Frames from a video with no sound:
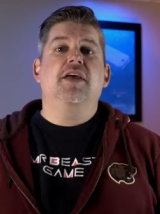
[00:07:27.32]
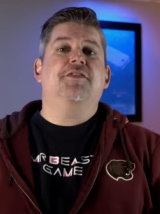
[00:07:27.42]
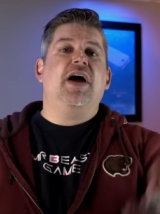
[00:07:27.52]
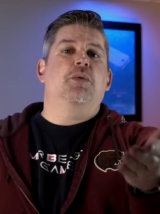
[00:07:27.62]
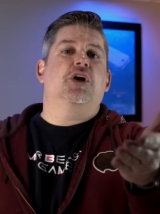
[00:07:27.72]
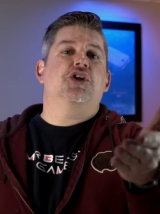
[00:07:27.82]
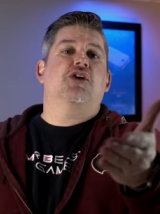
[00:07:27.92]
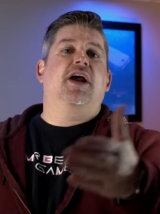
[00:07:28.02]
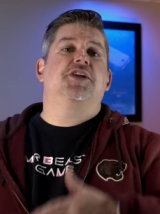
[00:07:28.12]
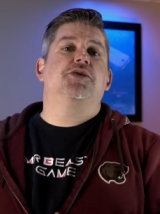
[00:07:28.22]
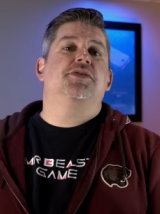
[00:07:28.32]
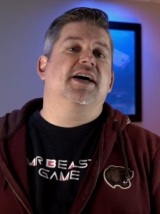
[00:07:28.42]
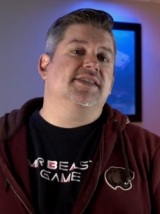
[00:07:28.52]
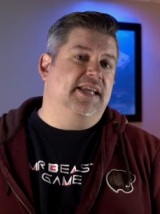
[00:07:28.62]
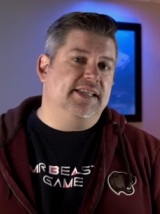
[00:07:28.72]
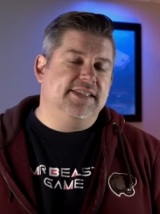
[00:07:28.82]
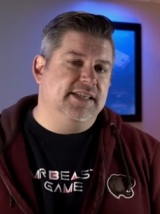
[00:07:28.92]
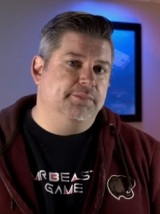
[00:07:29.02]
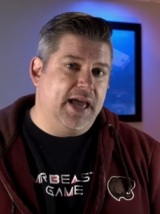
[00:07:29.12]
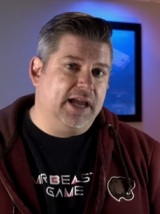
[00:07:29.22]
If I were to try a
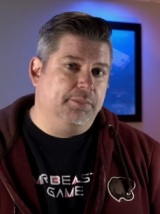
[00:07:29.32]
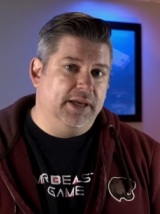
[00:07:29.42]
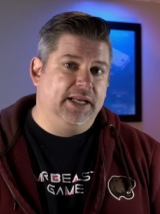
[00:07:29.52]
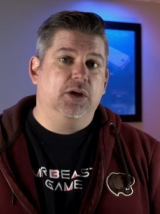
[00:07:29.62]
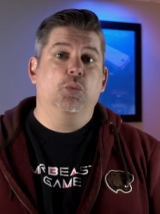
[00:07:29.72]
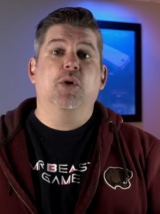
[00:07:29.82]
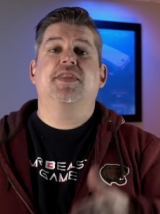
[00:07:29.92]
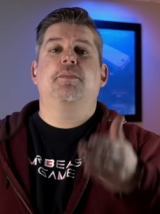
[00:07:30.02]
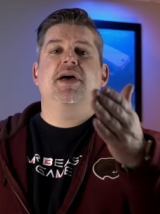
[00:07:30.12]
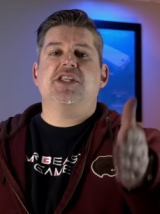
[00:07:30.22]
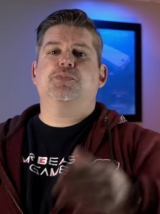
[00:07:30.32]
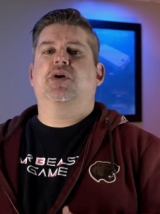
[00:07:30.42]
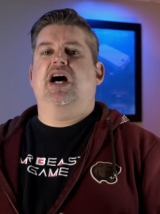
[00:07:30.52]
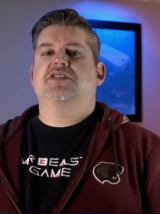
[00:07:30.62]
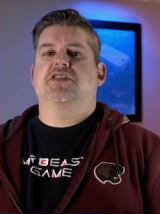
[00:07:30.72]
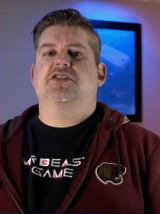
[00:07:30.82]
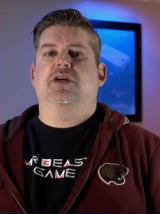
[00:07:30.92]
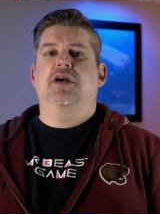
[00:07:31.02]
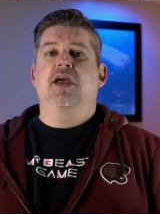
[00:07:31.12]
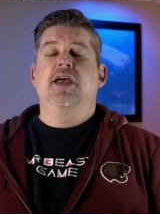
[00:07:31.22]
2018 Mac Mini with the best
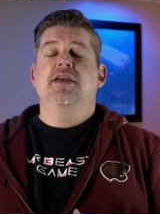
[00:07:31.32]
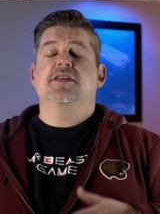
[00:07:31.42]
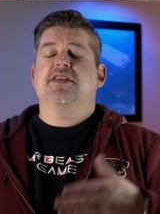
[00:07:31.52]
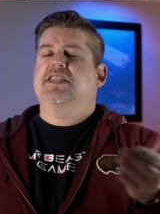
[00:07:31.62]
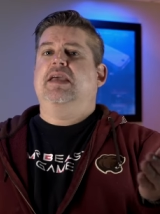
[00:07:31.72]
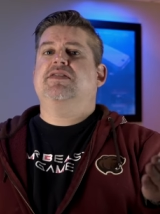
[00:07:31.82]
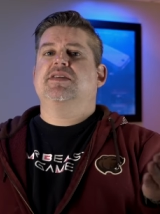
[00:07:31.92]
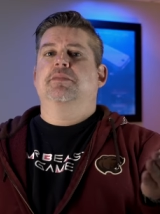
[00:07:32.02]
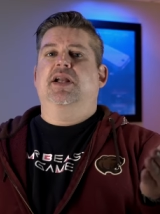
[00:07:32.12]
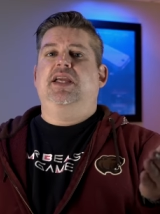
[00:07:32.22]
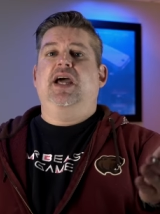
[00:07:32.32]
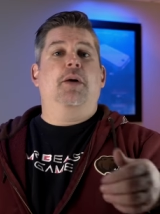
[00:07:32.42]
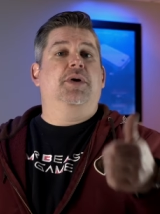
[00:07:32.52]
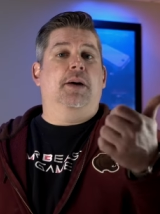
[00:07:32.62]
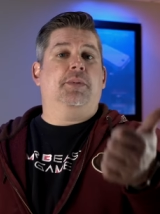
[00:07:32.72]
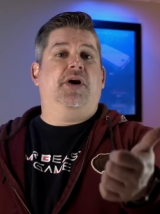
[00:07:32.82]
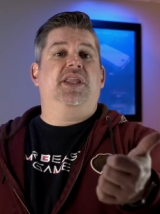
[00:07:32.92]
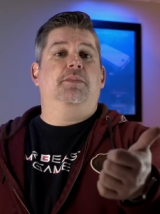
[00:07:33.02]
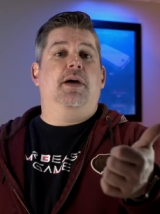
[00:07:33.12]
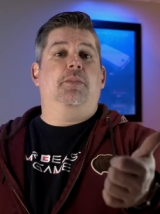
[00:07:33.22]
processor, to save some money, I would upgrade
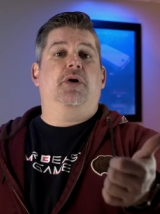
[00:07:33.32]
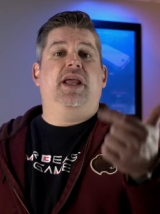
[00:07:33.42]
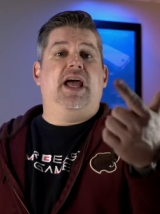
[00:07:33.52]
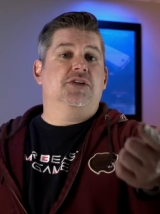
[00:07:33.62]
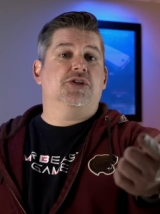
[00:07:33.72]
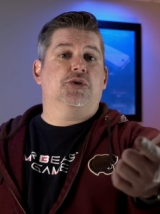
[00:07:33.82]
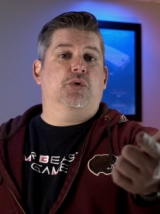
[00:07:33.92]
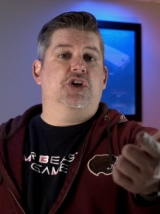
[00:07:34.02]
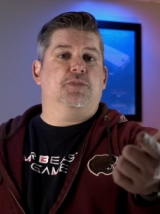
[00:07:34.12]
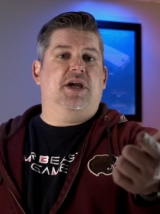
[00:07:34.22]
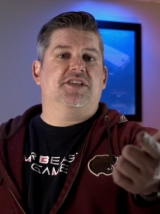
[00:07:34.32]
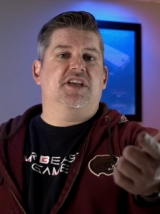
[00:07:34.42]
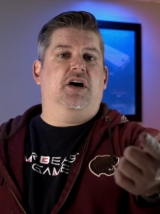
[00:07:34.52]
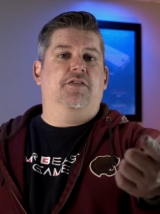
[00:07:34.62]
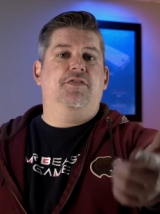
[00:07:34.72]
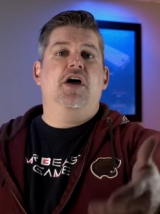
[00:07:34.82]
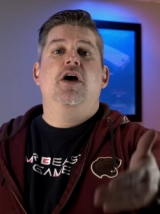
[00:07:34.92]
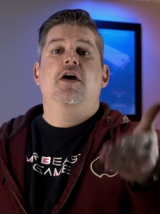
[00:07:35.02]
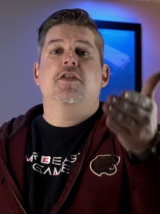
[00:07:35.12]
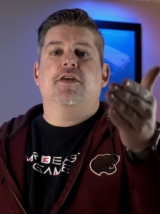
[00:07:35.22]
the memory and storage myself.
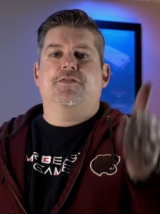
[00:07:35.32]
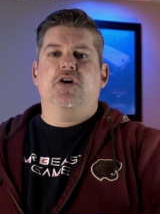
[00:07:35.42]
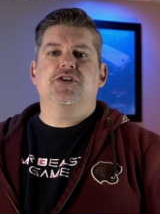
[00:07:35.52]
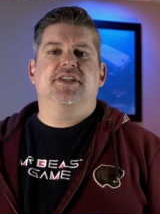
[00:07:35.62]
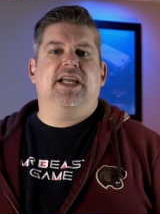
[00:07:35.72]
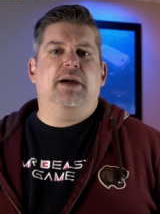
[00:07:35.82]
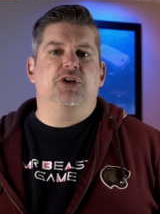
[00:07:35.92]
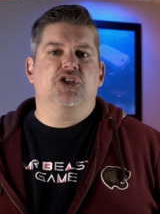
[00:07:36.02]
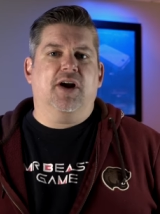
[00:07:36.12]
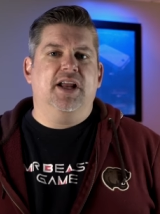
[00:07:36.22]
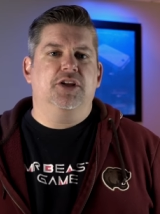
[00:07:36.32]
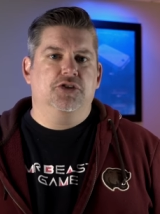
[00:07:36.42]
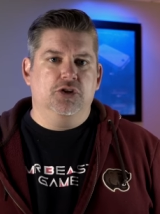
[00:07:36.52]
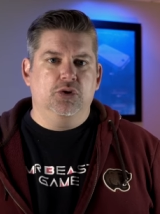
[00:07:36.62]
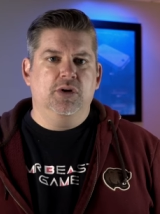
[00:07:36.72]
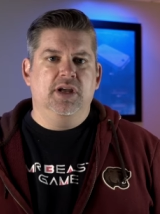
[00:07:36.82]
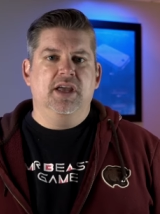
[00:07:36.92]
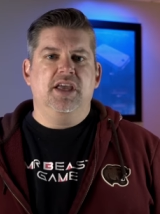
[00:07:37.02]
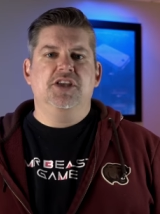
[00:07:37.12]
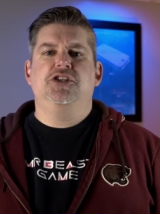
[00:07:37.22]
The first thing I would try to do
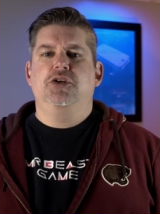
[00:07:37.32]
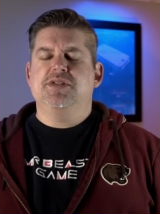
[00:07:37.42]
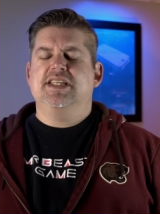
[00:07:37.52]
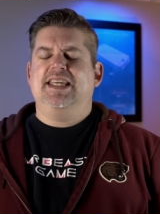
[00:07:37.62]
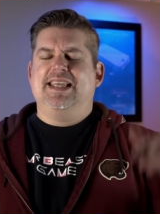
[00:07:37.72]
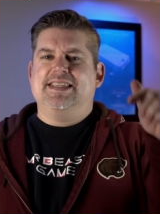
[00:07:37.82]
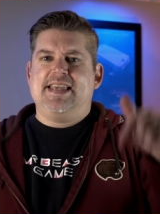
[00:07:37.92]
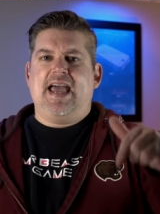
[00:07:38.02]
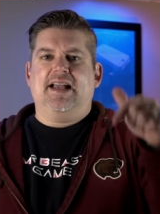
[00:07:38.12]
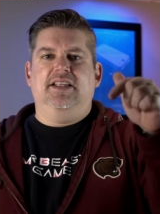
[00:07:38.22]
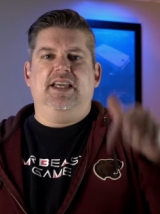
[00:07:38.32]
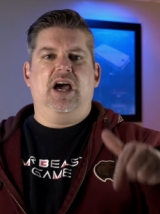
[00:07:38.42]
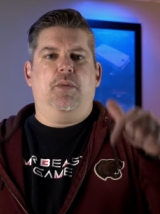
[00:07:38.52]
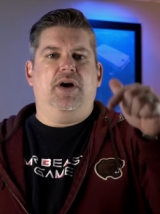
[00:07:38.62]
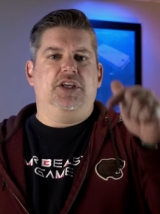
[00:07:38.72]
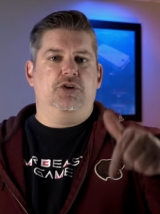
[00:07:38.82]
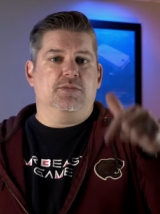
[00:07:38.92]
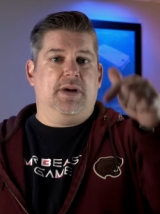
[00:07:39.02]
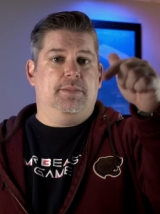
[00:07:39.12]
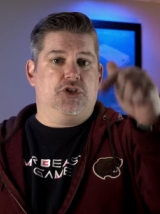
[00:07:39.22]
is use it exactly how I
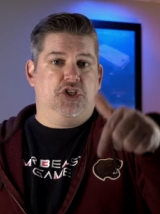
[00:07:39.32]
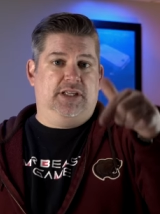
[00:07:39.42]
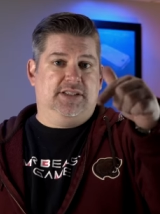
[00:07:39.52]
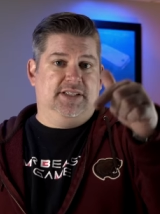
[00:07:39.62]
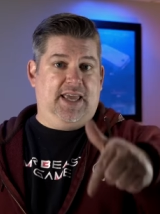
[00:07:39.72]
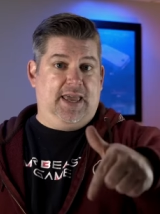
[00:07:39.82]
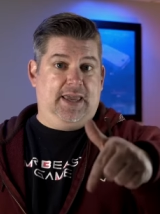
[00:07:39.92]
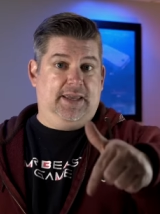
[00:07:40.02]
use my machine today.